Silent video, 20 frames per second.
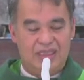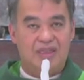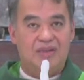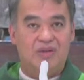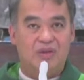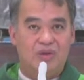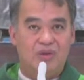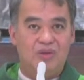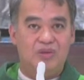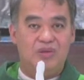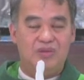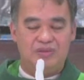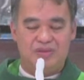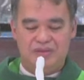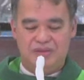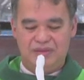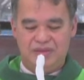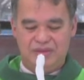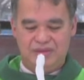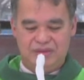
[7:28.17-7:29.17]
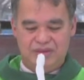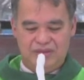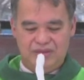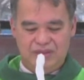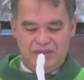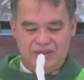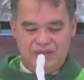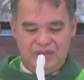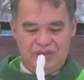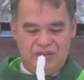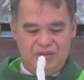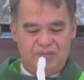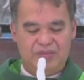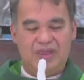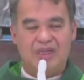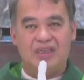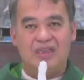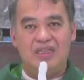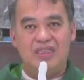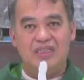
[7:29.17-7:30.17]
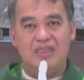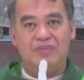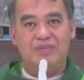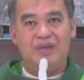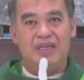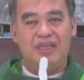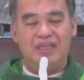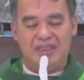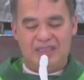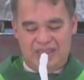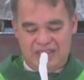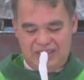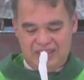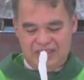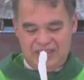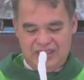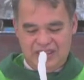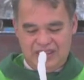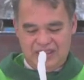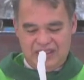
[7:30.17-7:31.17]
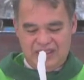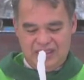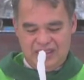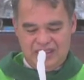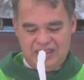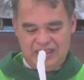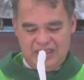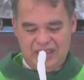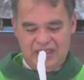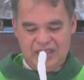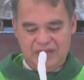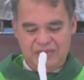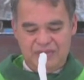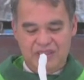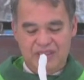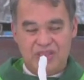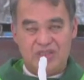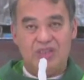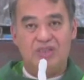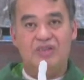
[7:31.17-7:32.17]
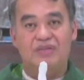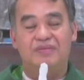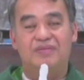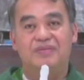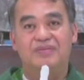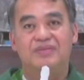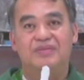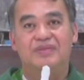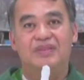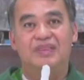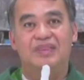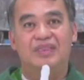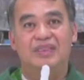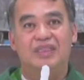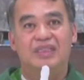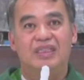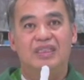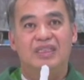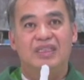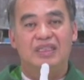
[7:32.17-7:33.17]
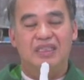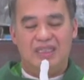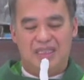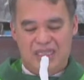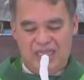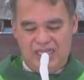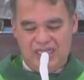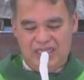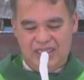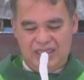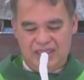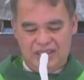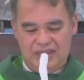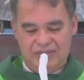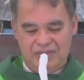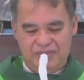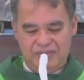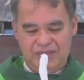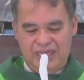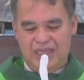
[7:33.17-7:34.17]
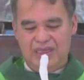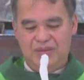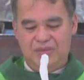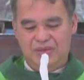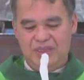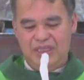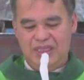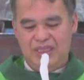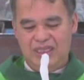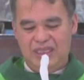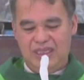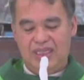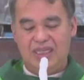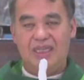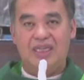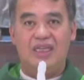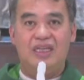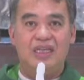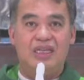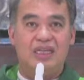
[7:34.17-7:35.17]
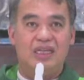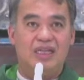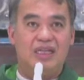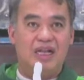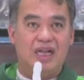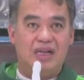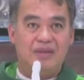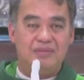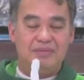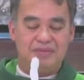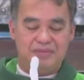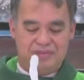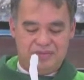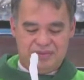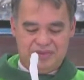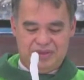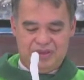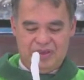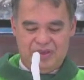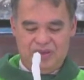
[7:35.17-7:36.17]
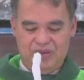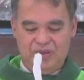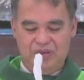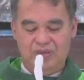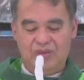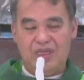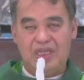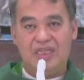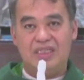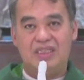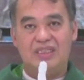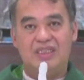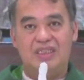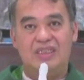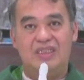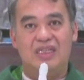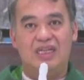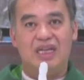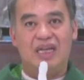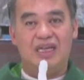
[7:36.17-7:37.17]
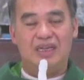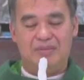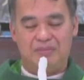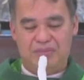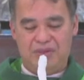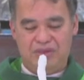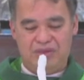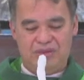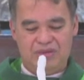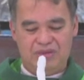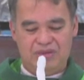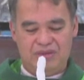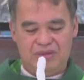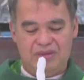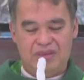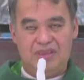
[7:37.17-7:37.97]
called to participate in the mission, that may we come always like Paul,